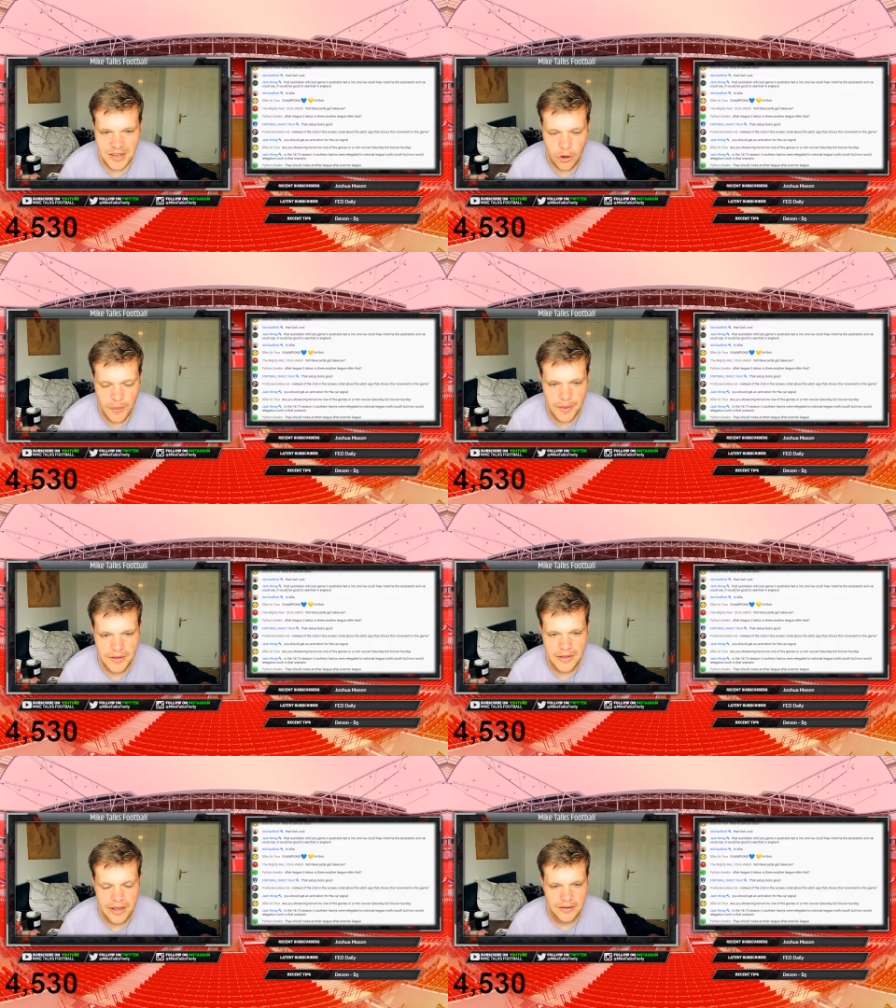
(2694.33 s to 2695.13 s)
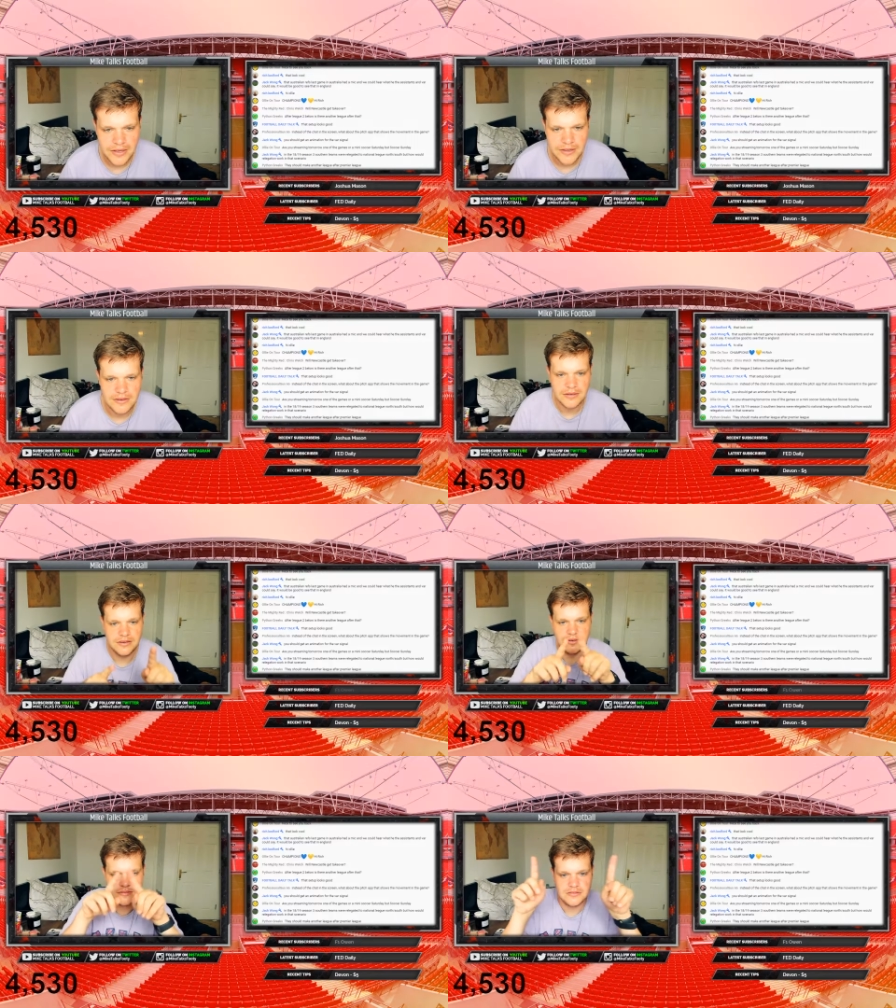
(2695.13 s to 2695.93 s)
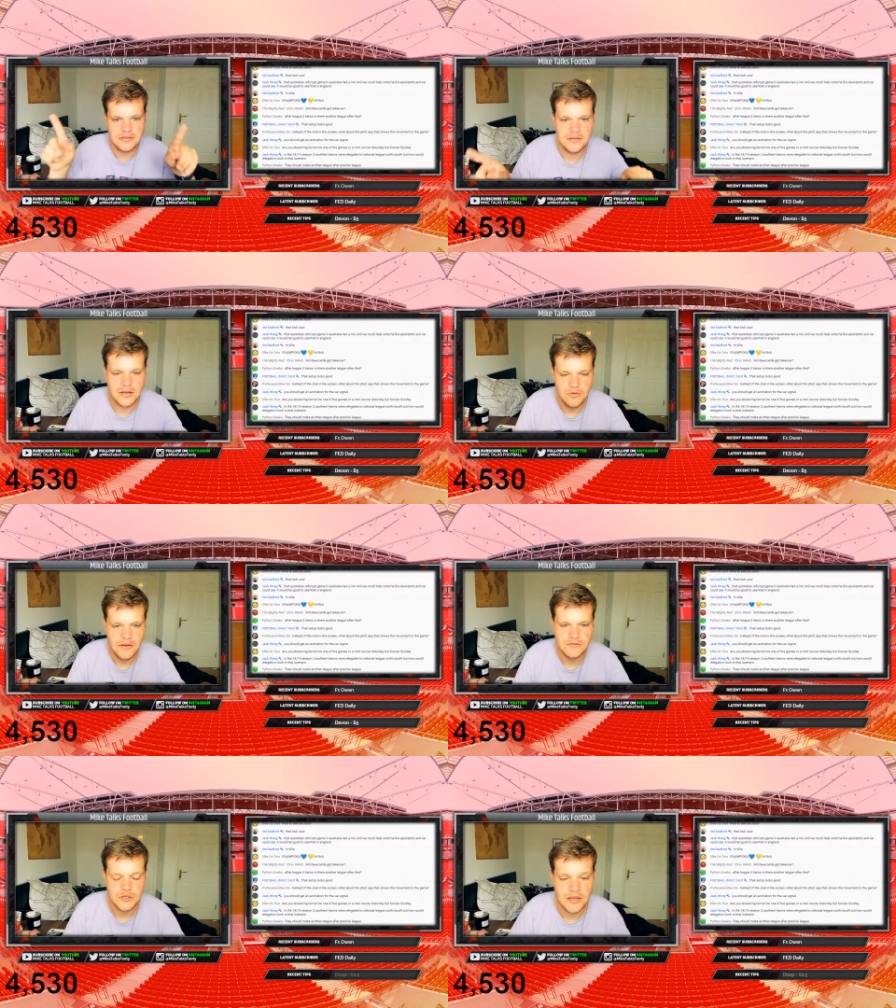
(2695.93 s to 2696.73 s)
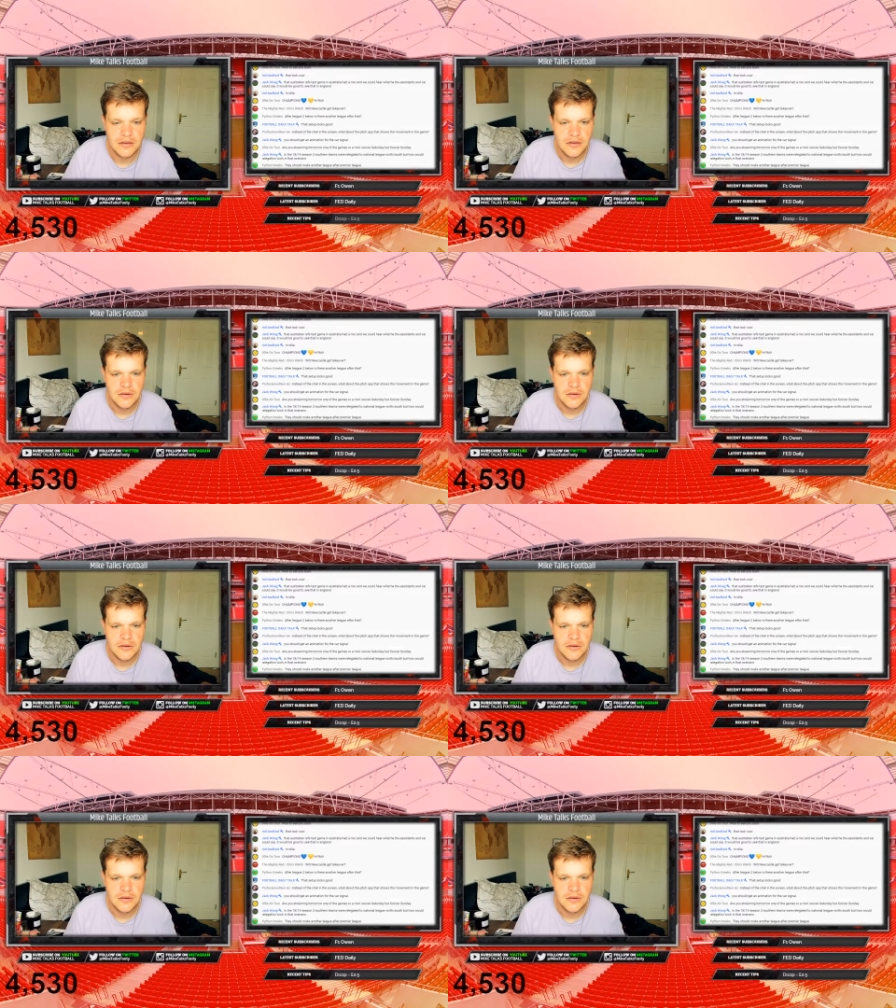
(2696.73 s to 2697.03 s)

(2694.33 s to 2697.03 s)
Or maybe I could get like a ref doing it.